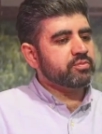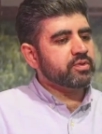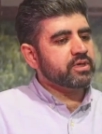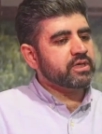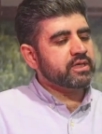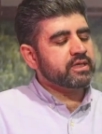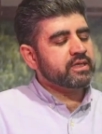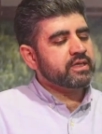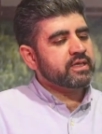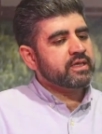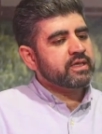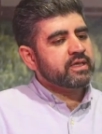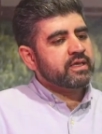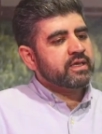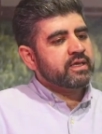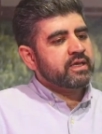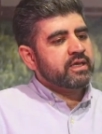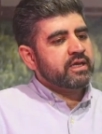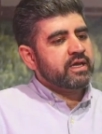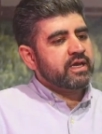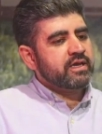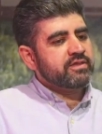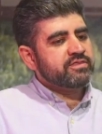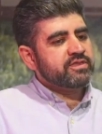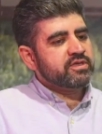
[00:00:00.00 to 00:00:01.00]
but
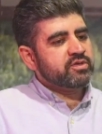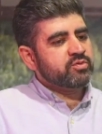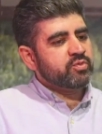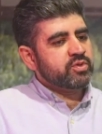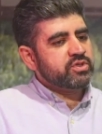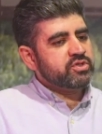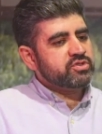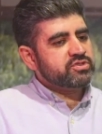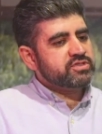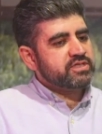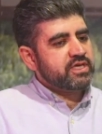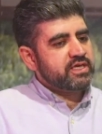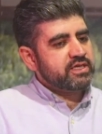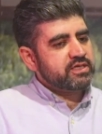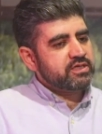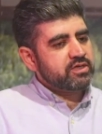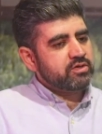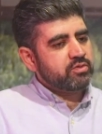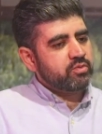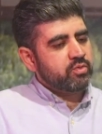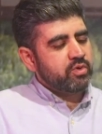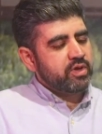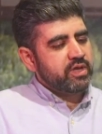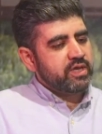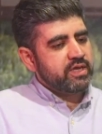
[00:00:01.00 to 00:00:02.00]
I think when you take
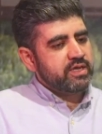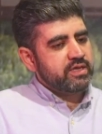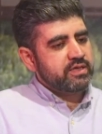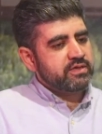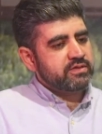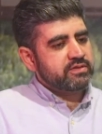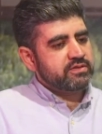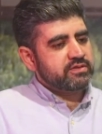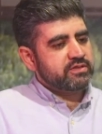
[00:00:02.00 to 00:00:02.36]
away